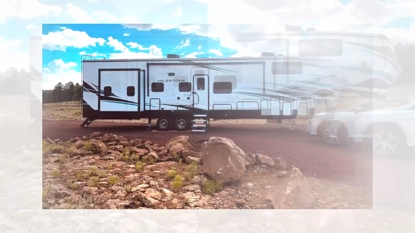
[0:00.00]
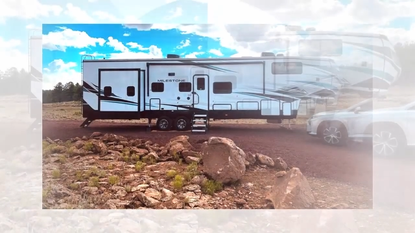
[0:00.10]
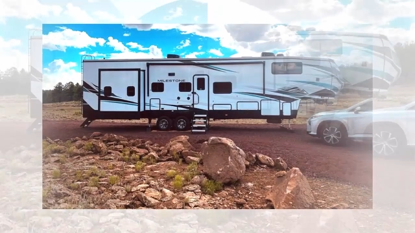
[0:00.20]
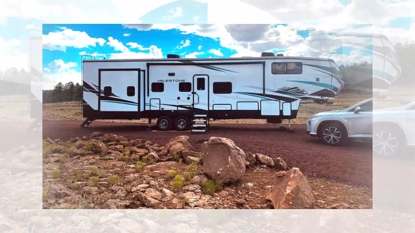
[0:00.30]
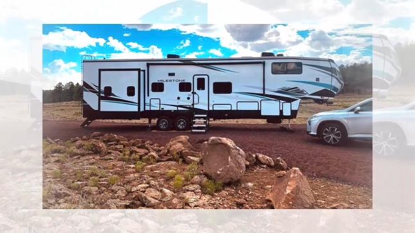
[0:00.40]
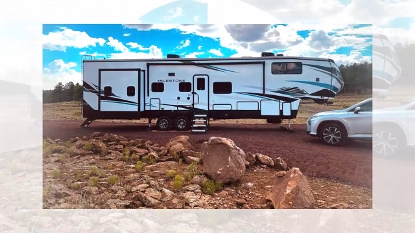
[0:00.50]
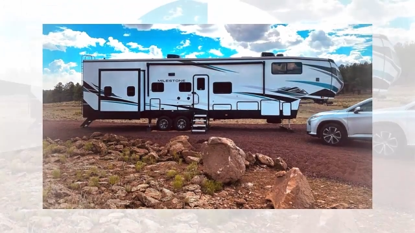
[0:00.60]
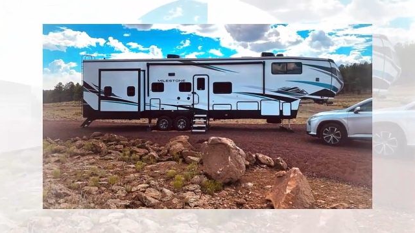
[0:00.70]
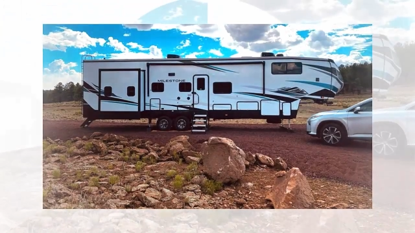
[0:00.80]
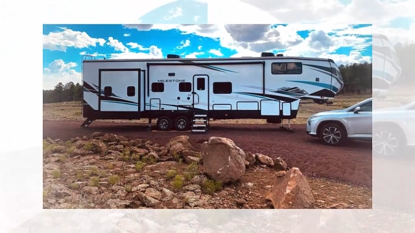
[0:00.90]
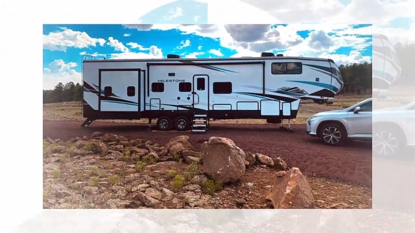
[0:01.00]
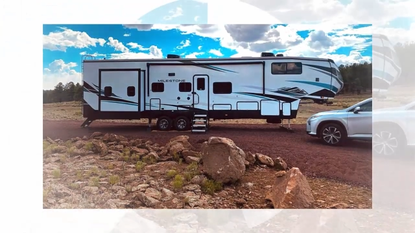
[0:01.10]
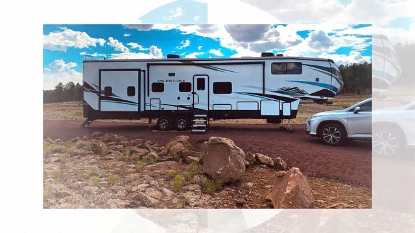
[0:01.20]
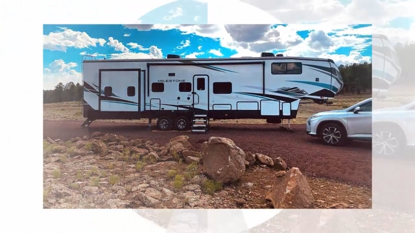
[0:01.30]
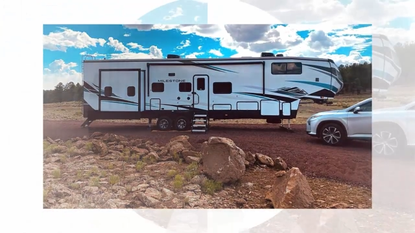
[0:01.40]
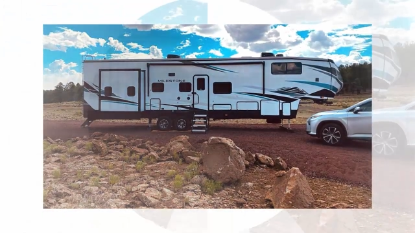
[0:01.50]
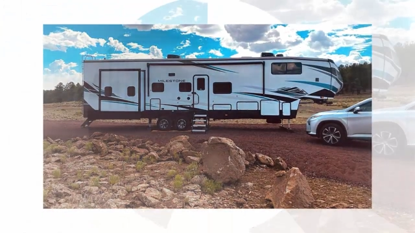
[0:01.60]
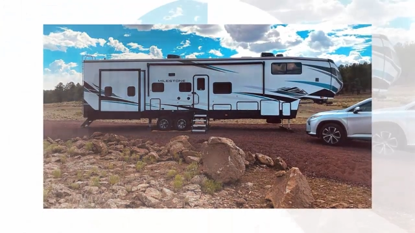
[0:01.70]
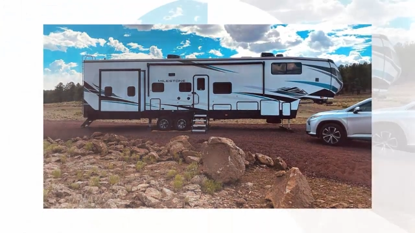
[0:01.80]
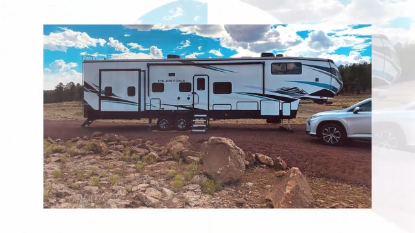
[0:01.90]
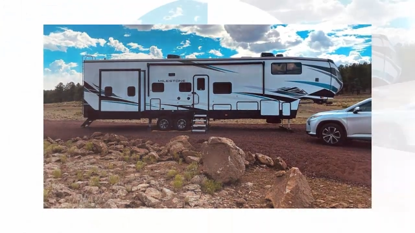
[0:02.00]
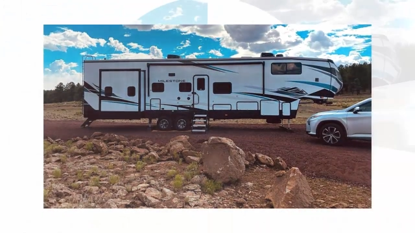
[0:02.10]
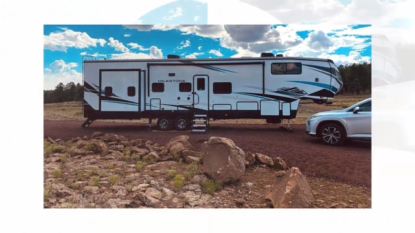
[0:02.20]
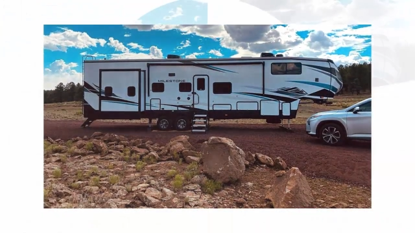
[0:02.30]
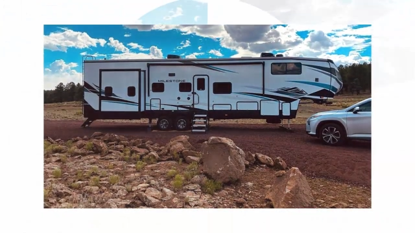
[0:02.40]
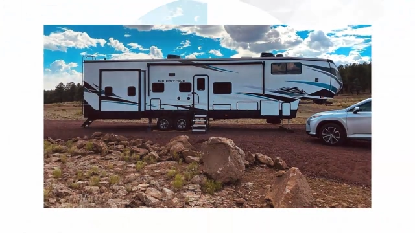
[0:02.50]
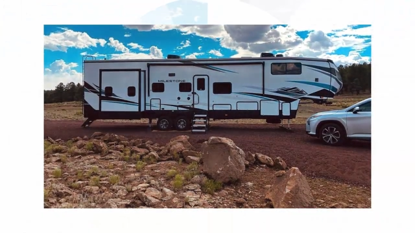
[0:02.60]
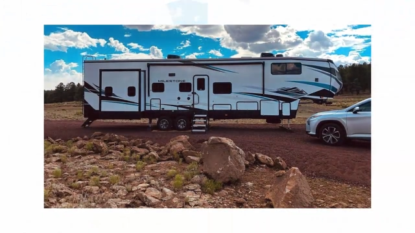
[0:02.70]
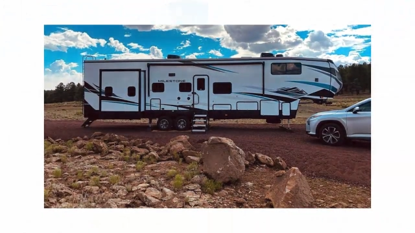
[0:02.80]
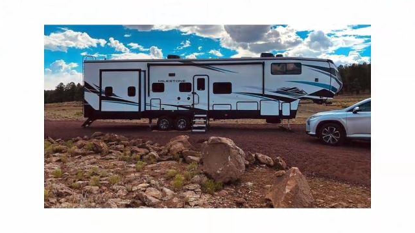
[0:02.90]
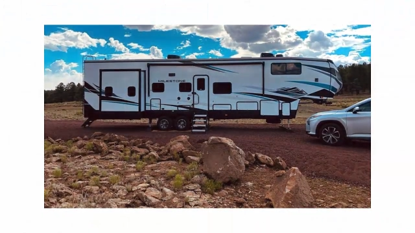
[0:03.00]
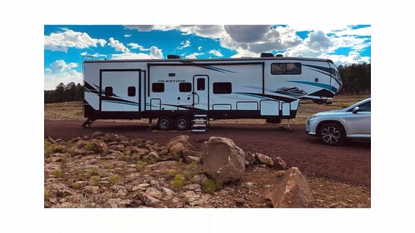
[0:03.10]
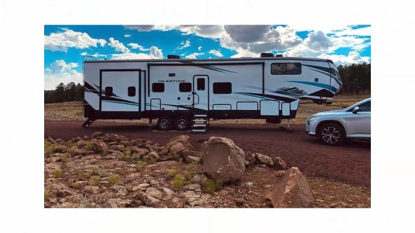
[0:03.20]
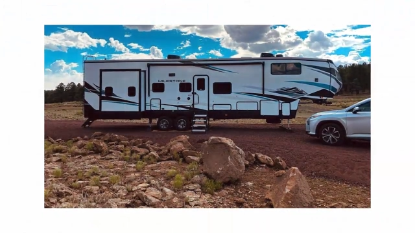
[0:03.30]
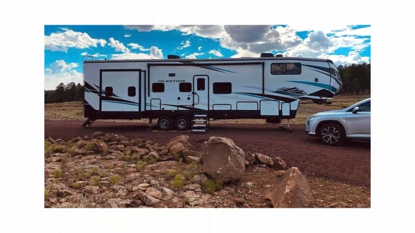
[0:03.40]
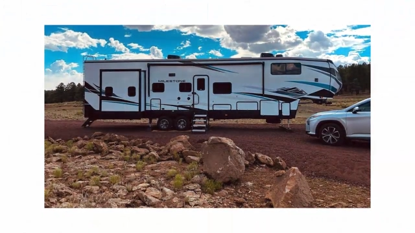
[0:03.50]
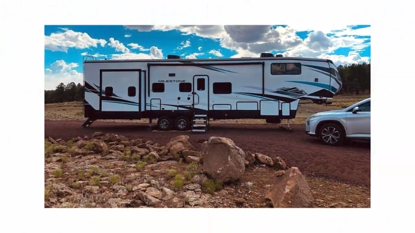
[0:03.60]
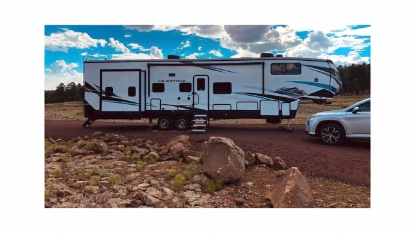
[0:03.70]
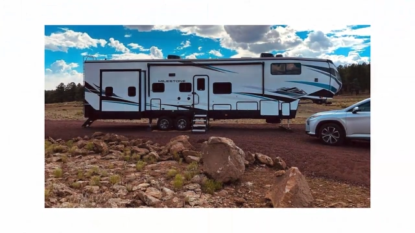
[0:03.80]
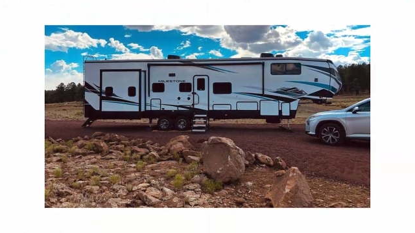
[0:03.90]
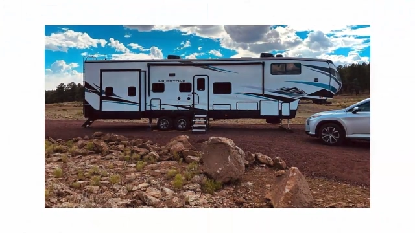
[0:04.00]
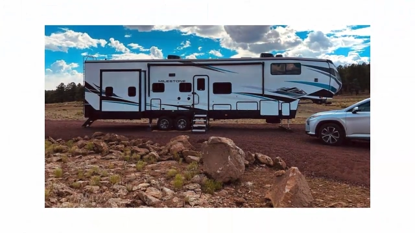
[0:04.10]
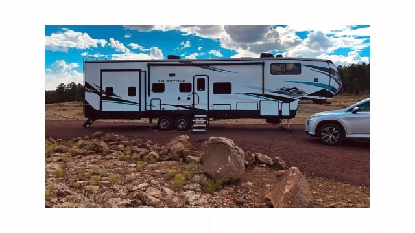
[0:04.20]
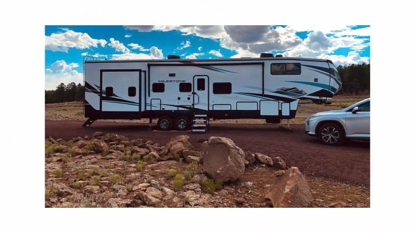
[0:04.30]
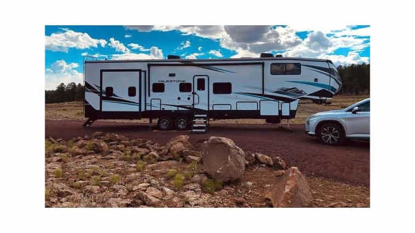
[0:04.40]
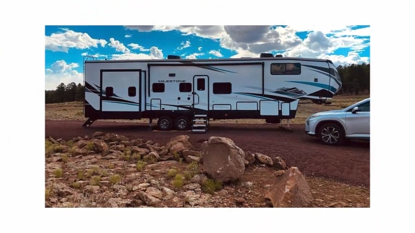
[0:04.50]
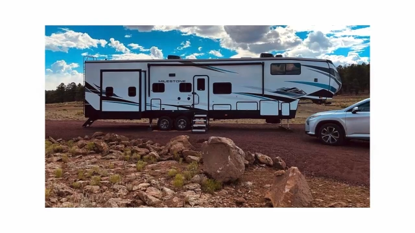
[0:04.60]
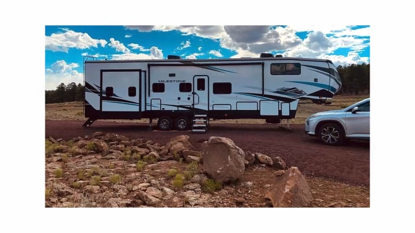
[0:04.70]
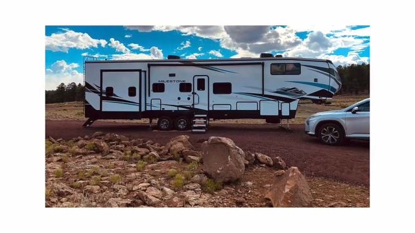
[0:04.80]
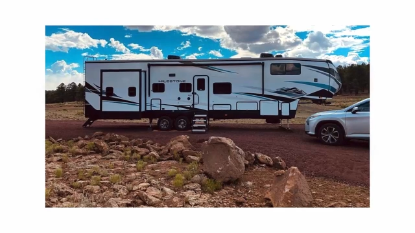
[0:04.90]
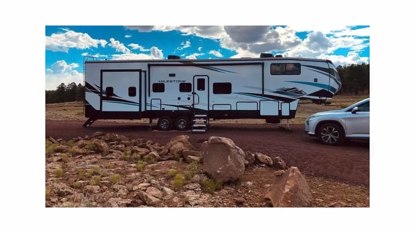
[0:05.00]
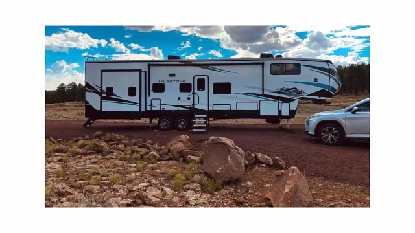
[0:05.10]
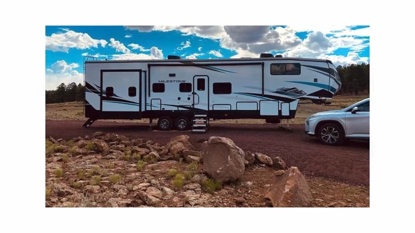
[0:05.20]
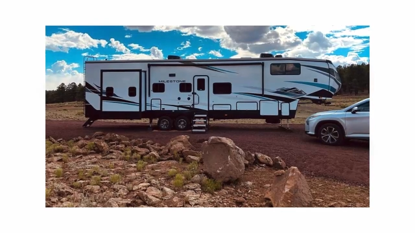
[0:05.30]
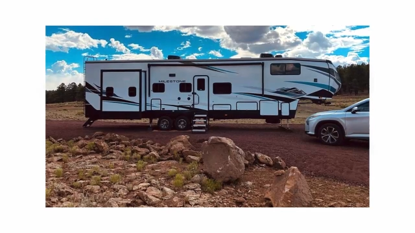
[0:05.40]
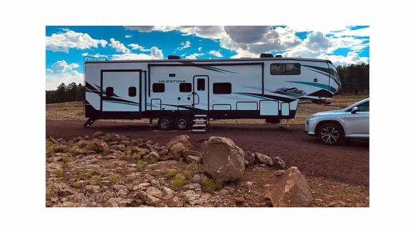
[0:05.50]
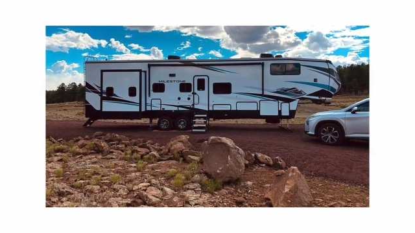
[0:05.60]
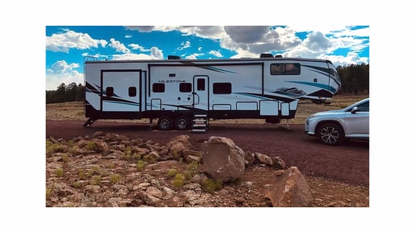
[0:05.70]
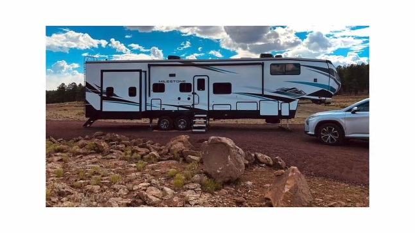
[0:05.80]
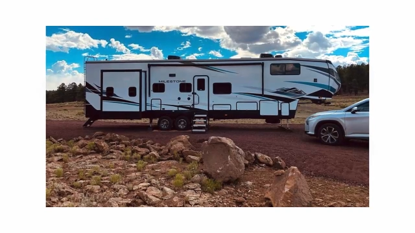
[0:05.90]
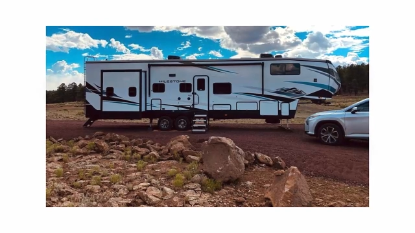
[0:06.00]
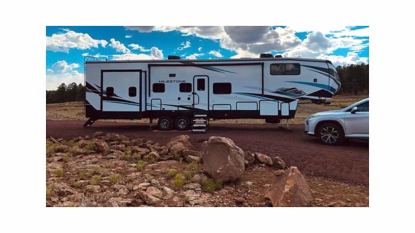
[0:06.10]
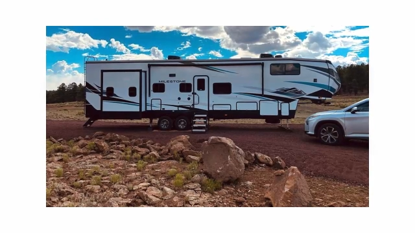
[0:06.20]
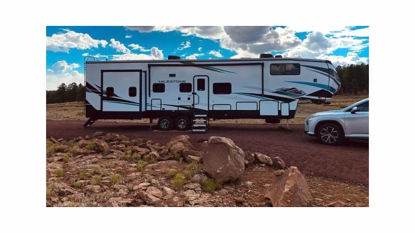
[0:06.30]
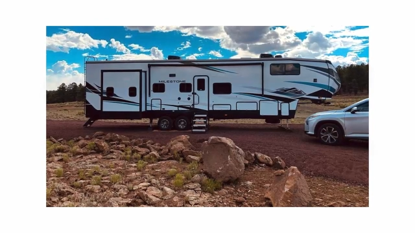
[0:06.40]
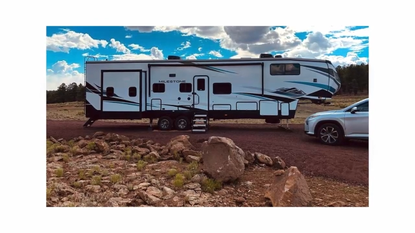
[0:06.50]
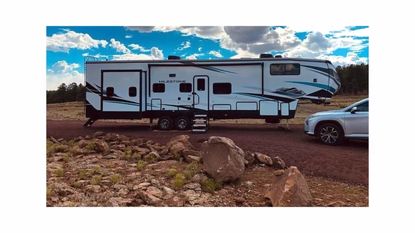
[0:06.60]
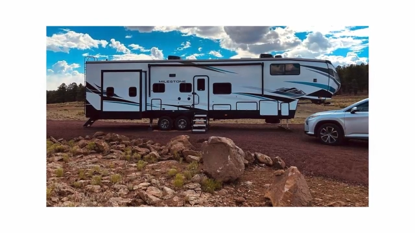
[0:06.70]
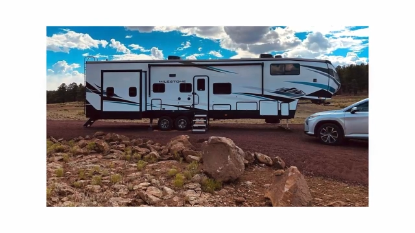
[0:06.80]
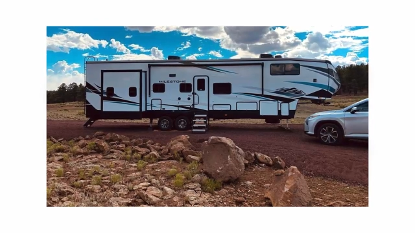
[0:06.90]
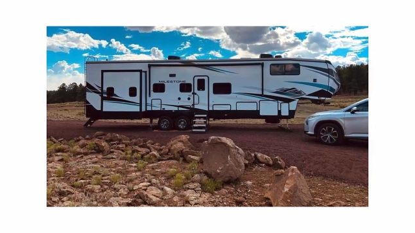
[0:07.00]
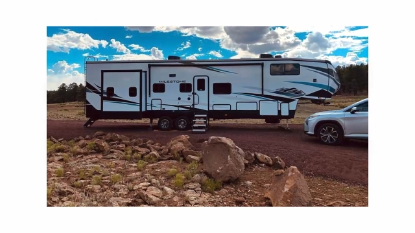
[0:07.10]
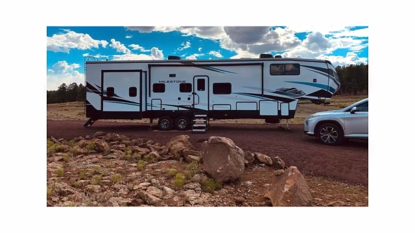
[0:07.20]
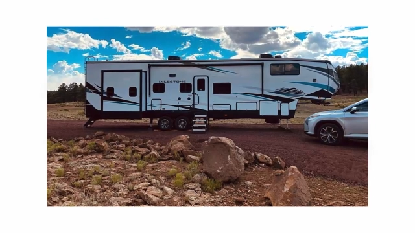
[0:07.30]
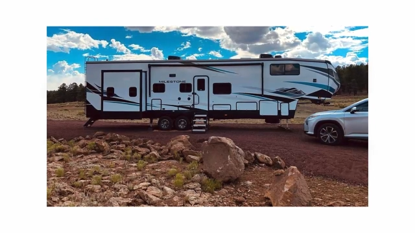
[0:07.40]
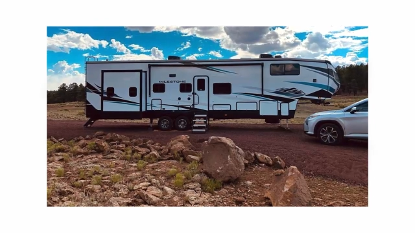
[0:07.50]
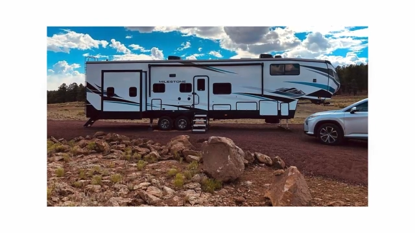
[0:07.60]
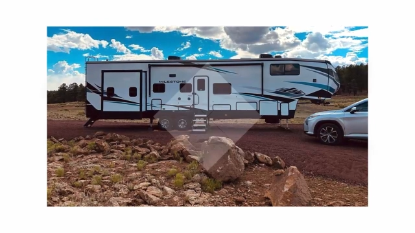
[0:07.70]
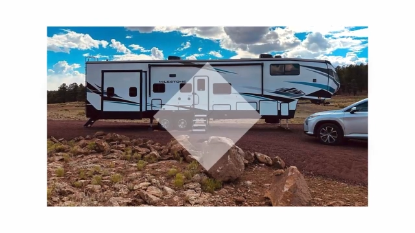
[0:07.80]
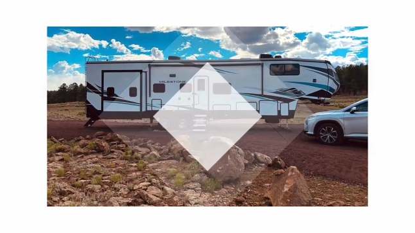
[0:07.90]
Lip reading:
No face is visible, so there are no lips to read.